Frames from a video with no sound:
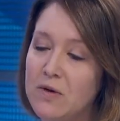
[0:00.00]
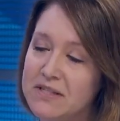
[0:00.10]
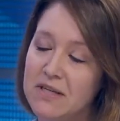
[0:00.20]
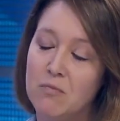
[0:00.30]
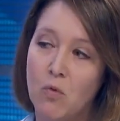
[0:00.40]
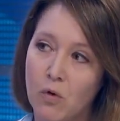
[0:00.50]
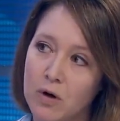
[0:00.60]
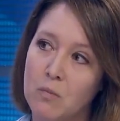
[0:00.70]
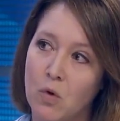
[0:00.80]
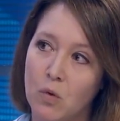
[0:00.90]
we see
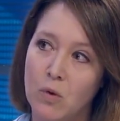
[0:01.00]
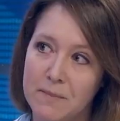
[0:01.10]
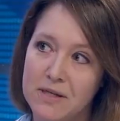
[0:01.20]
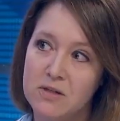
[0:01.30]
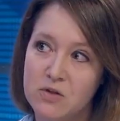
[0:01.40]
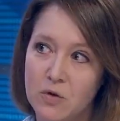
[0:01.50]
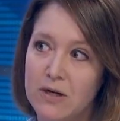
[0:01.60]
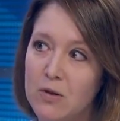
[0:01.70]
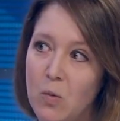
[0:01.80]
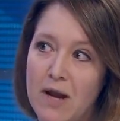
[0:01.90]
more and more women
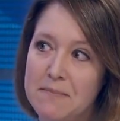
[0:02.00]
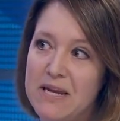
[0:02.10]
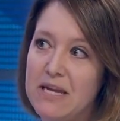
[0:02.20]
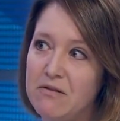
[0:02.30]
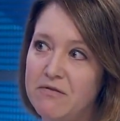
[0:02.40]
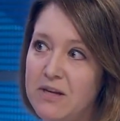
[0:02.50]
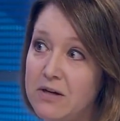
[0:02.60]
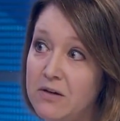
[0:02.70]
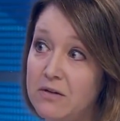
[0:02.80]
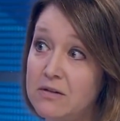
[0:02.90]
joining the winemaking
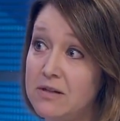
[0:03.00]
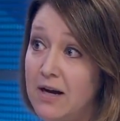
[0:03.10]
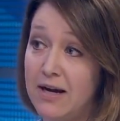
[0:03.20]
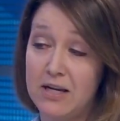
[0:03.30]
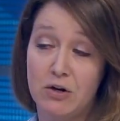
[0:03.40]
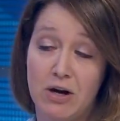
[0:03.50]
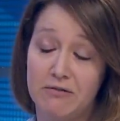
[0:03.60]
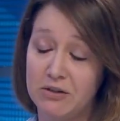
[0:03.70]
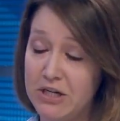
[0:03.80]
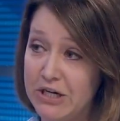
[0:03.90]
field year
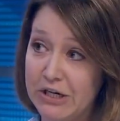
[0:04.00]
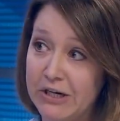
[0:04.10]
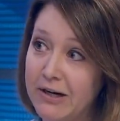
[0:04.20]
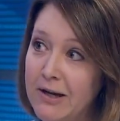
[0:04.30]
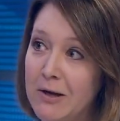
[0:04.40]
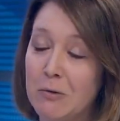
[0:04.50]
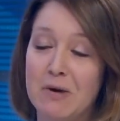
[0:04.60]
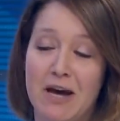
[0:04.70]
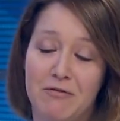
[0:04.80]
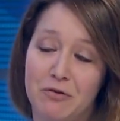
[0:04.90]
after year.
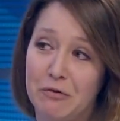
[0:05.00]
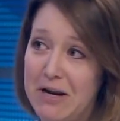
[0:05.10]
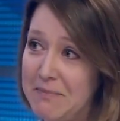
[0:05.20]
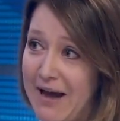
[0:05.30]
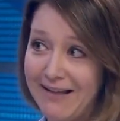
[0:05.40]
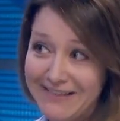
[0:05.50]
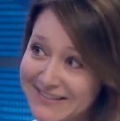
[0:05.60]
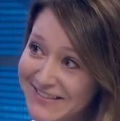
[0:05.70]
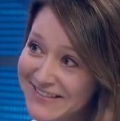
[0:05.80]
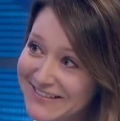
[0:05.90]
We have great
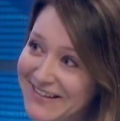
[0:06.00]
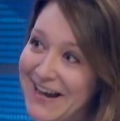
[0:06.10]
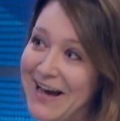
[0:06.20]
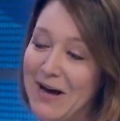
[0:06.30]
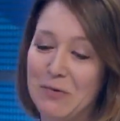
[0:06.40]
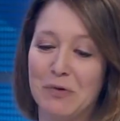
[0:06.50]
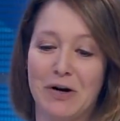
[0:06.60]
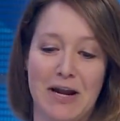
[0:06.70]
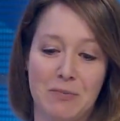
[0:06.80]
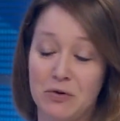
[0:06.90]
palates.
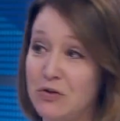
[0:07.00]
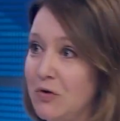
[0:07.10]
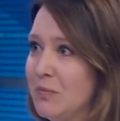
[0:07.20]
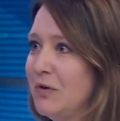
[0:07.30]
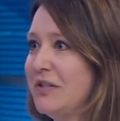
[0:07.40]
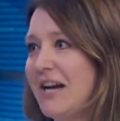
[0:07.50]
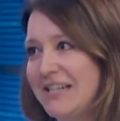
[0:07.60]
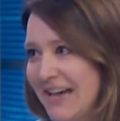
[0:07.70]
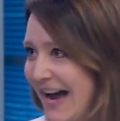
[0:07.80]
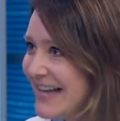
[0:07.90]
We're able to
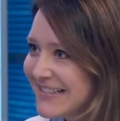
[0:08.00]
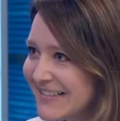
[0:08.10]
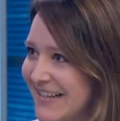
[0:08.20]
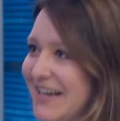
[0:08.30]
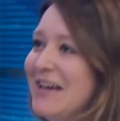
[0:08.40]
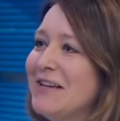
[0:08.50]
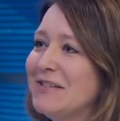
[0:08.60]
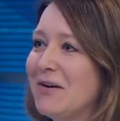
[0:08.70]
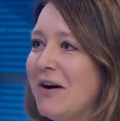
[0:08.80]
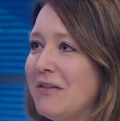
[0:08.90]
multitask.
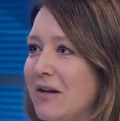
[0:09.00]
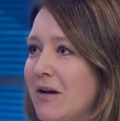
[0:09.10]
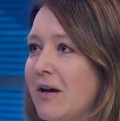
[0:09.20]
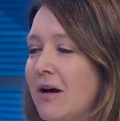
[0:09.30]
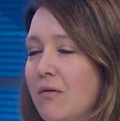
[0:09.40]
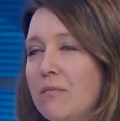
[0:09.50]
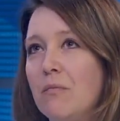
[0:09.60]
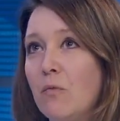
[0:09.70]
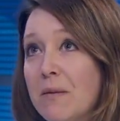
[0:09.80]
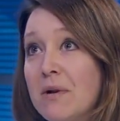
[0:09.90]
So I think
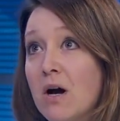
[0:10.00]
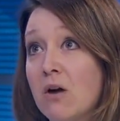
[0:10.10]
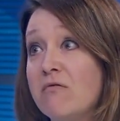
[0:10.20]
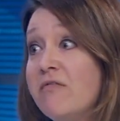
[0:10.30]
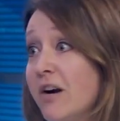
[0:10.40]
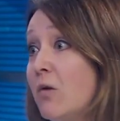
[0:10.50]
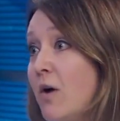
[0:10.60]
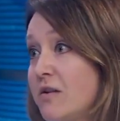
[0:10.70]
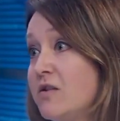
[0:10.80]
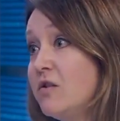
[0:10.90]
women are very
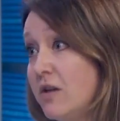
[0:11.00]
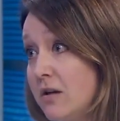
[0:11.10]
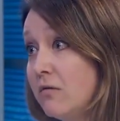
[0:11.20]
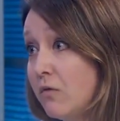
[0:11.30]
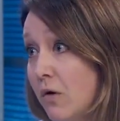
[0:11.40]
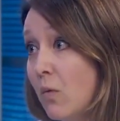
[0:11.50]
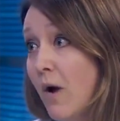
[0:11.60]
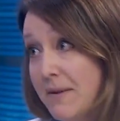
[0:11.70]
well suited for